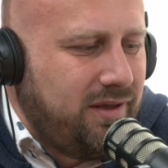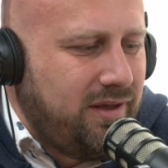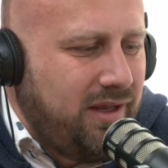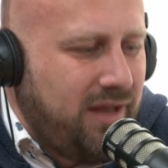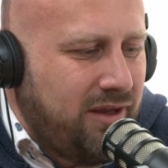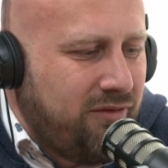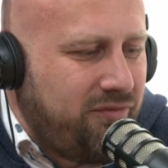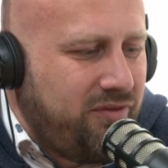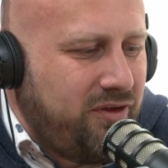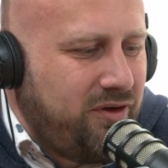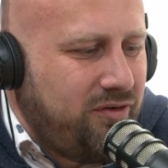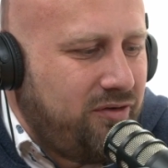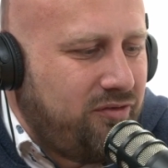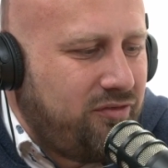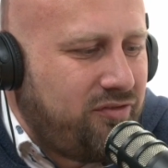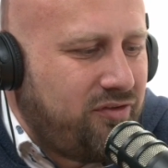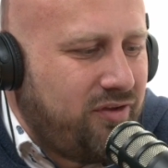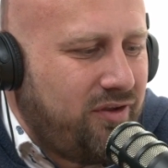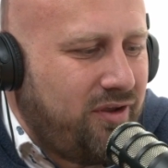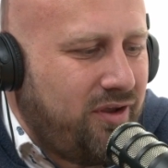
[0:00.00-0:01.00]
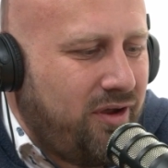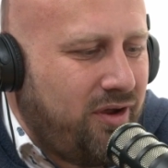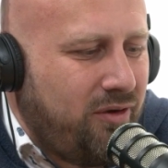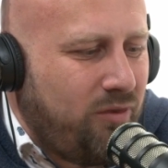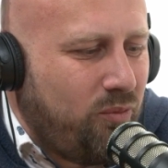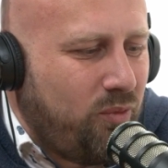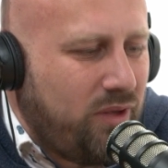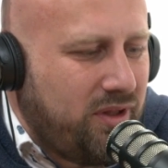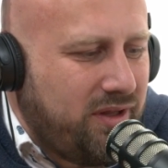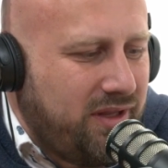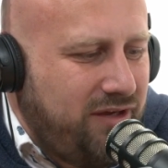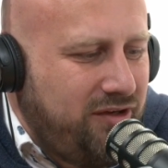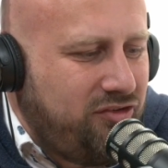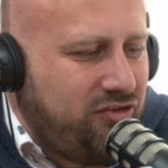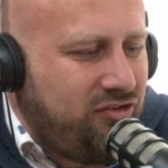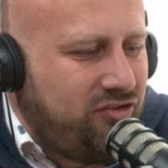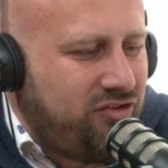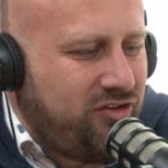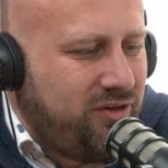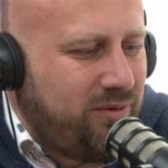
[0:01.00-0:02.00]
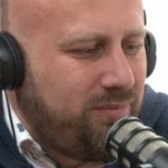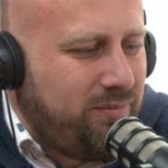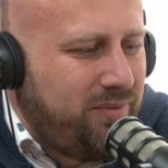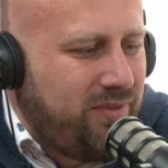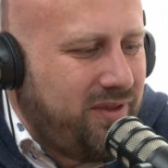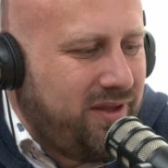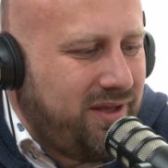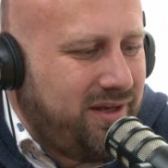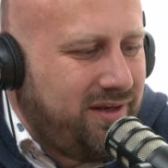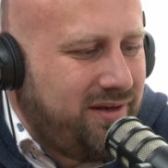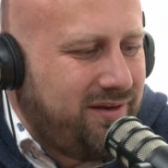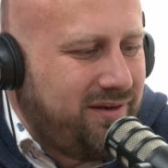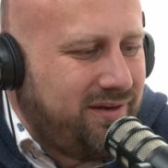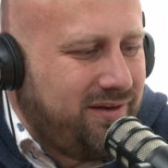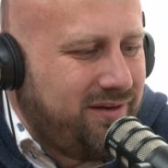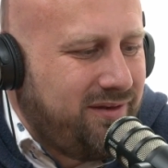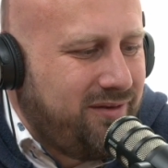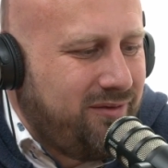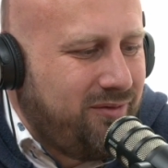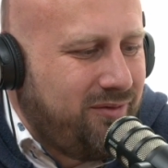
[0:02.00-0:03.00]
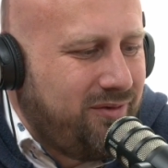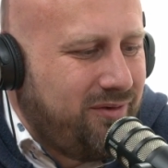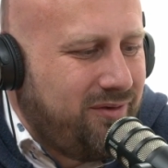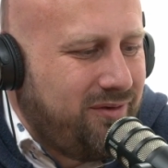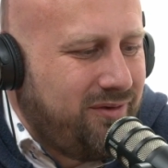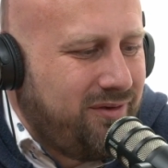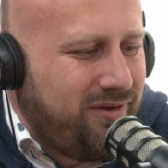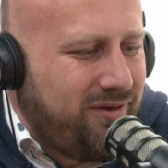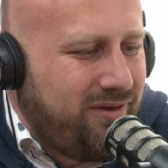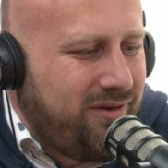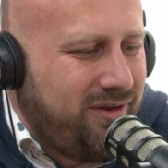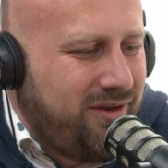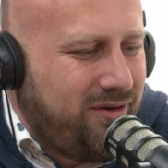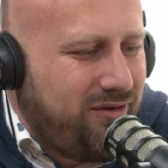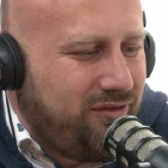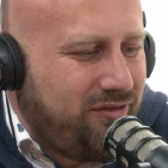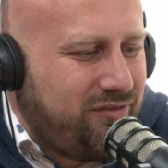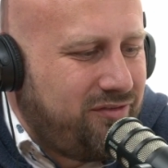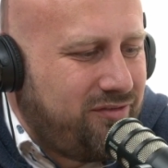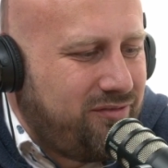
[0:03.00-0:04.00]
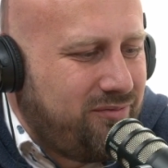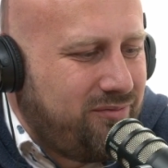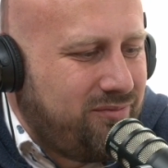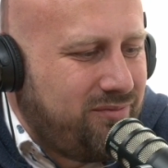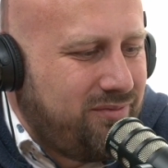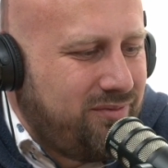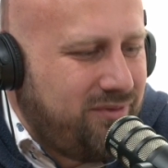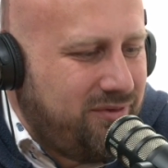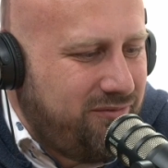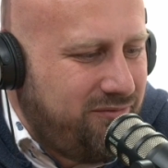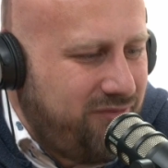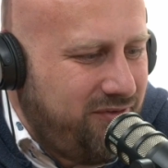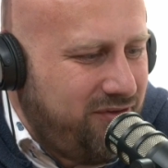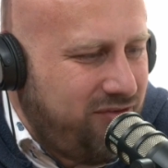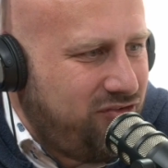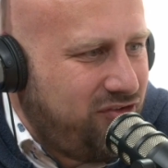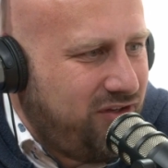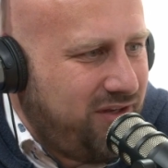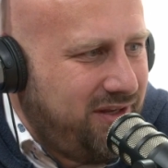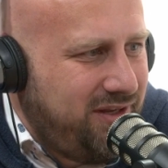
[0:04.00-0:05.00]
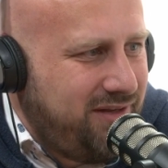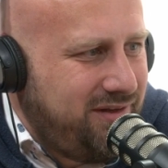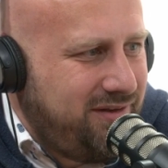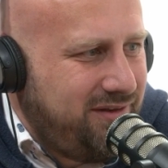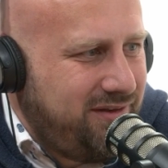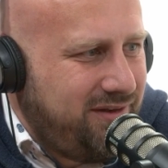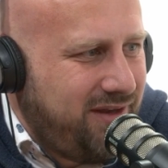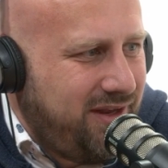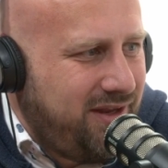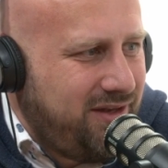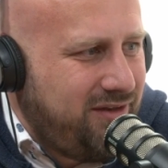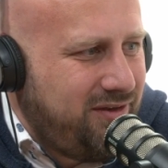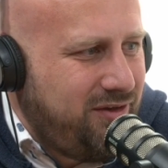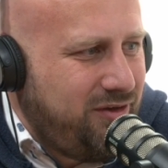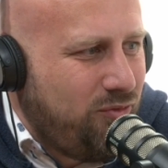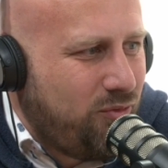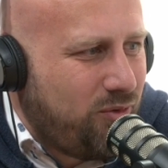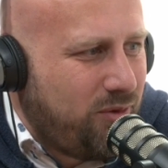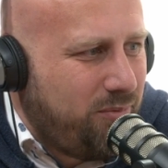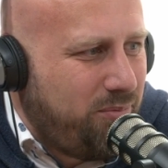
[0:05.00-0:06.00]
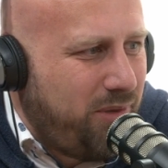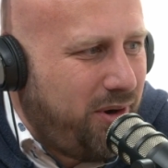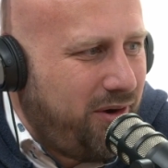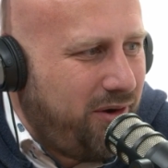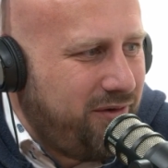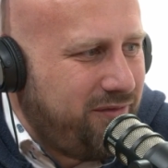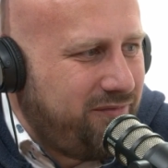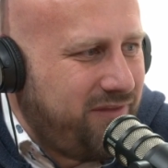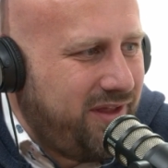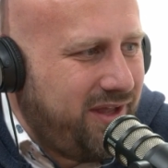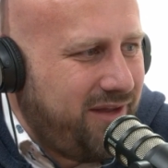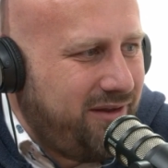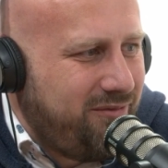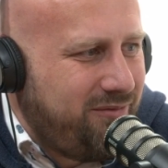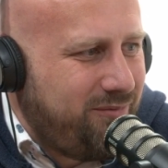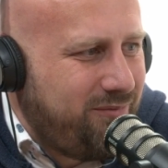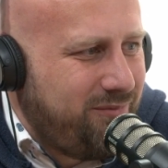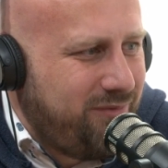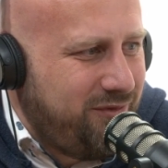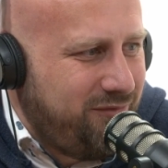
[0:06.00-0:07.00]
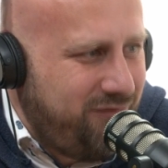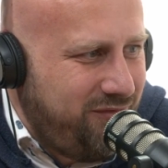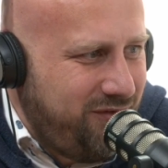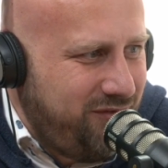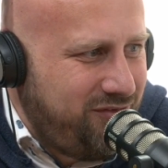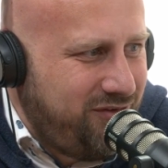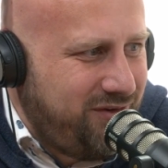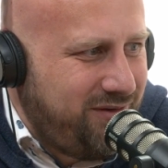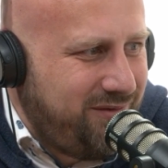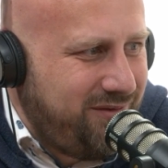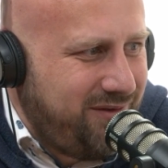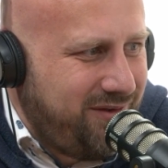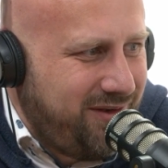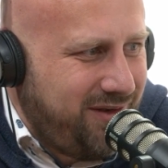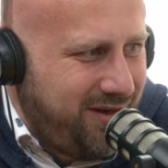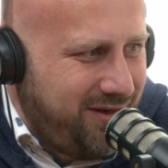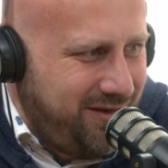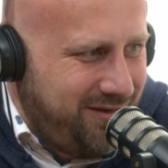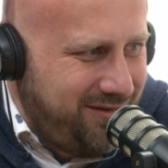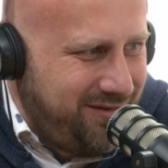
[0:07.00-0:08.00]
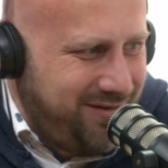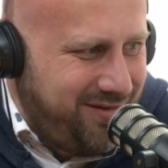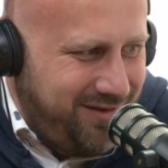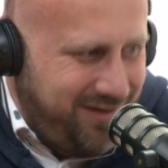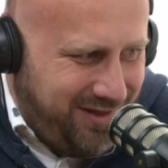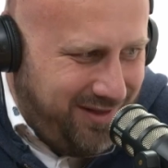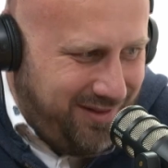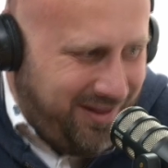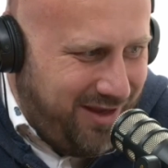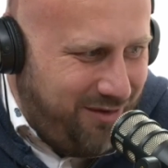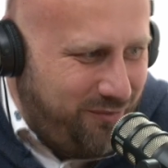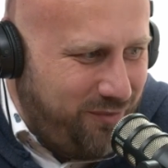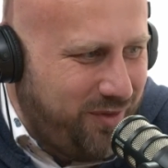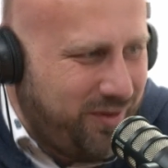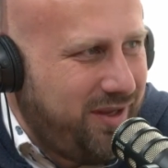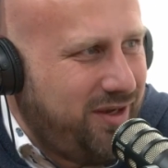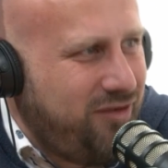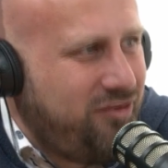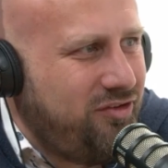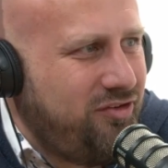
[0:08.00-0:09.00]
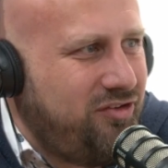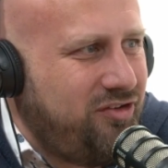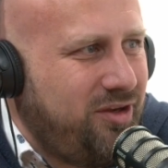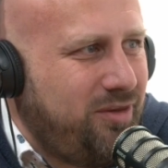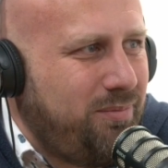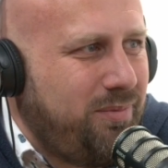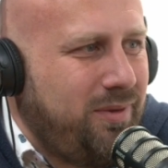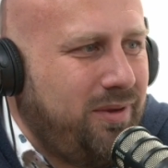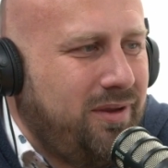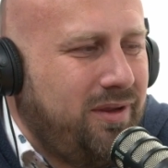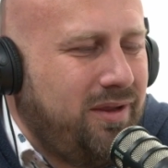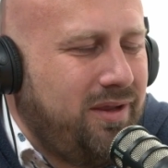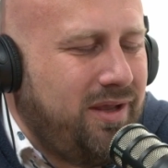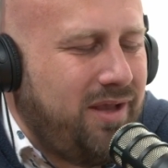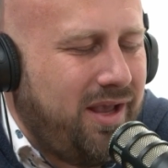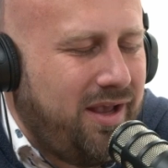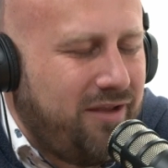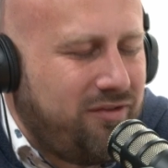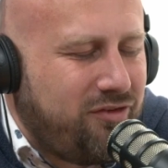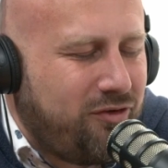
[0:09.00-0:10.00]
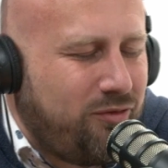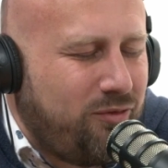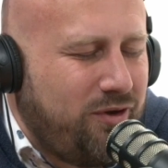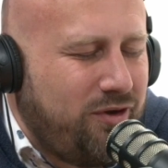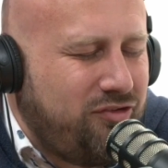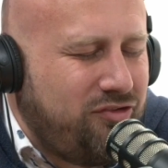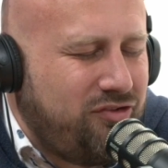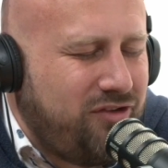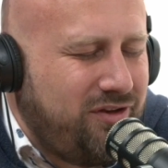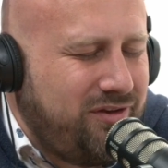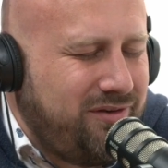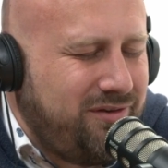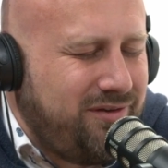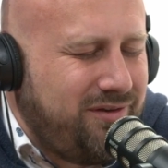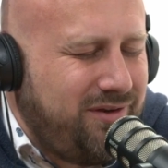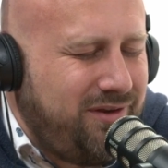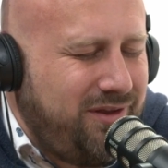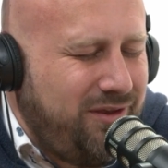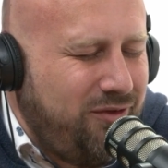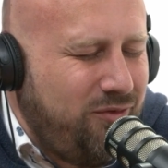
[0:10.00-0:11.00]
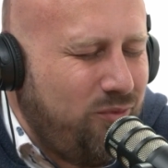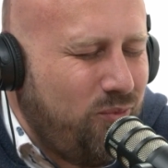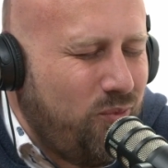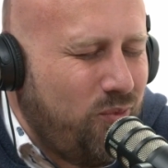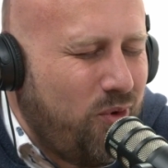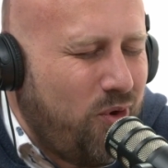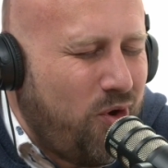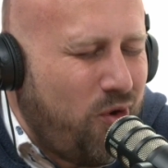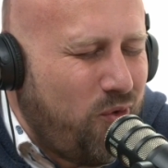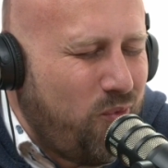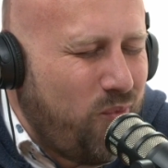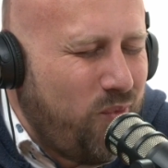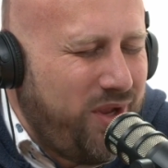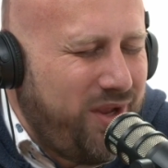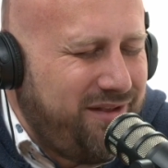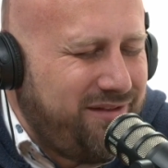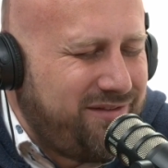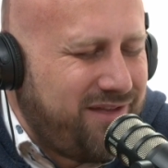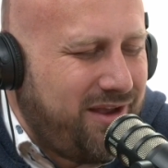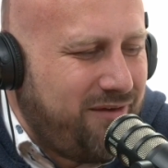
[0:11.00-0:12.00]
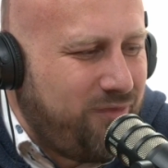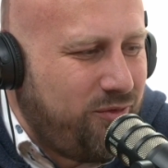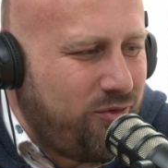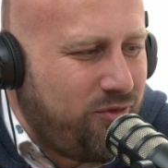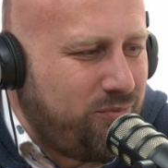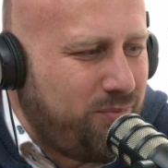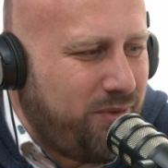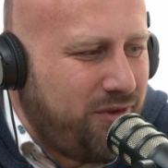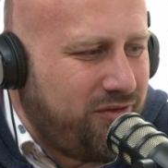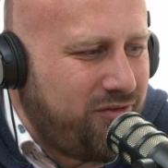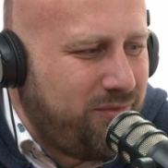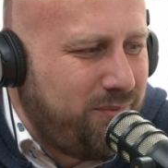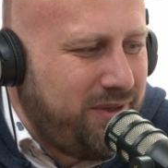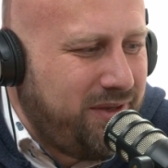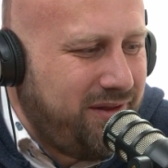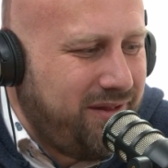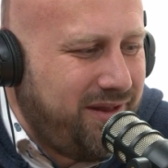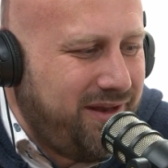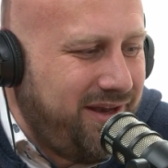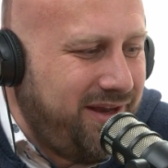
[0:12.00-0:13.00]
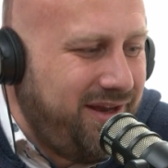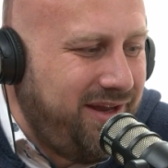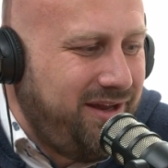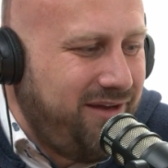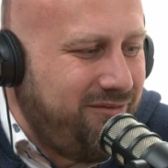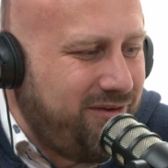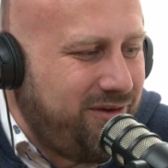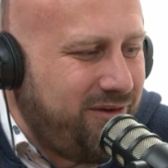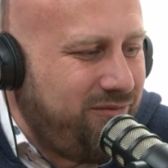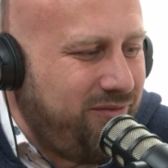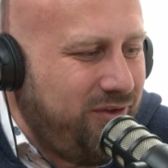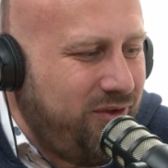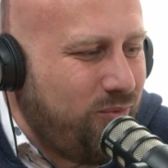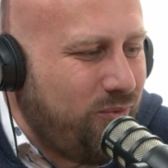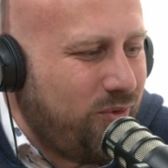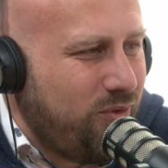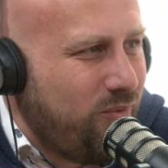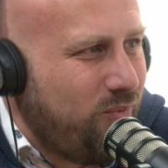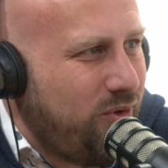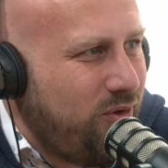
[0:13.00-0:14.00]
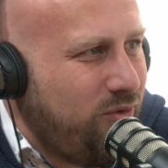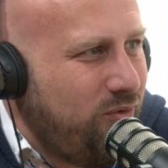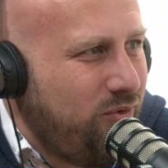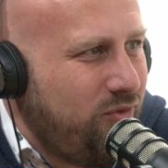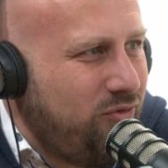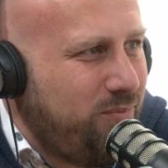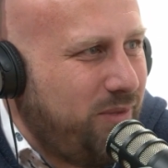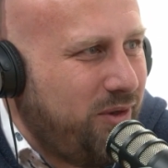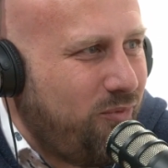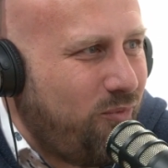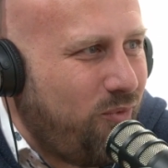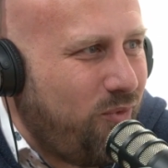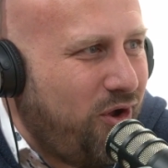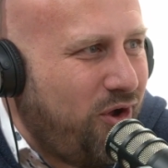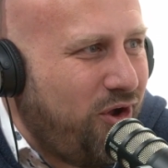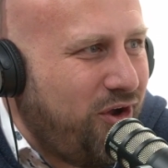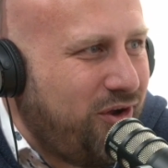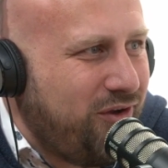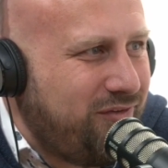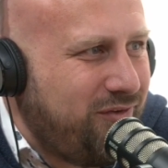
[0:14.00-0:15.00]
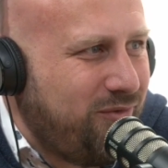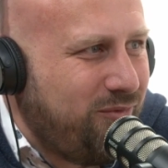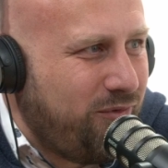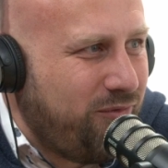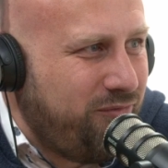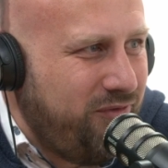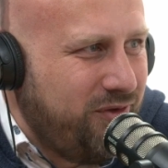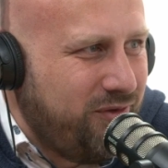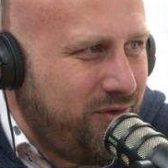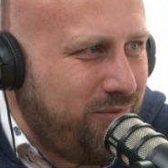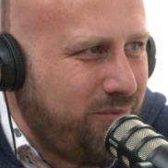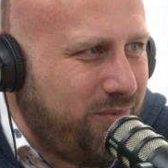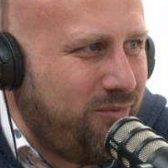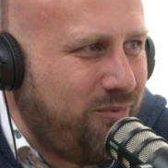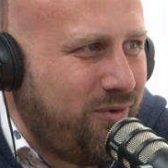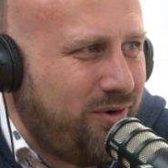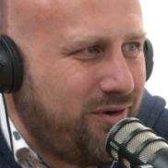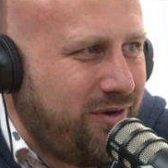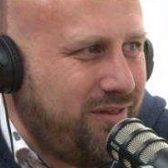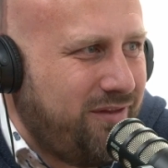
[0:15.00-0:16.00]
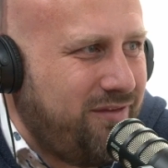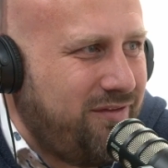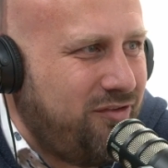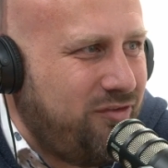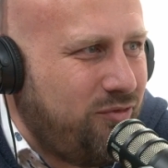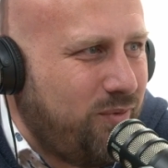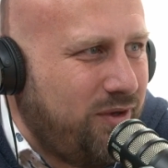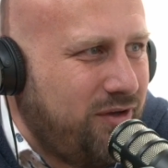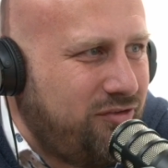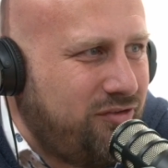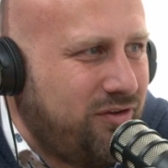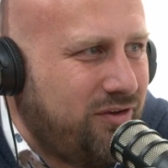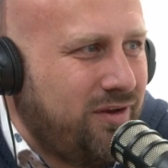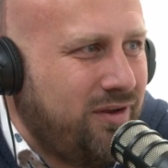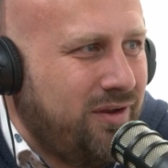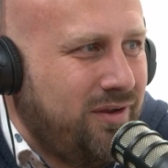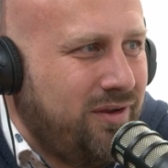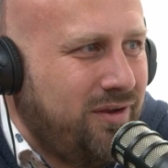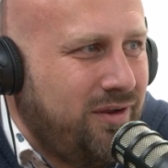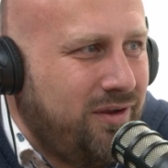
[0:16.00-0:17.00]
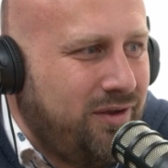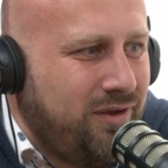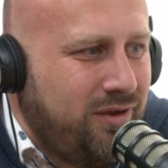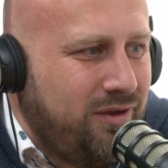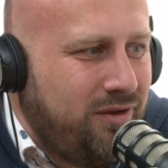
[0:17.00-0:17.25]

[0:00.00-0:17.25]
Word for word: if there's a relationship that there's division in, and you're a part of that division and in that relationship as a Christian, you always have the responsibility, even if you are the one who has been wronged or feel you've been wronged in the situation, mm-hmm.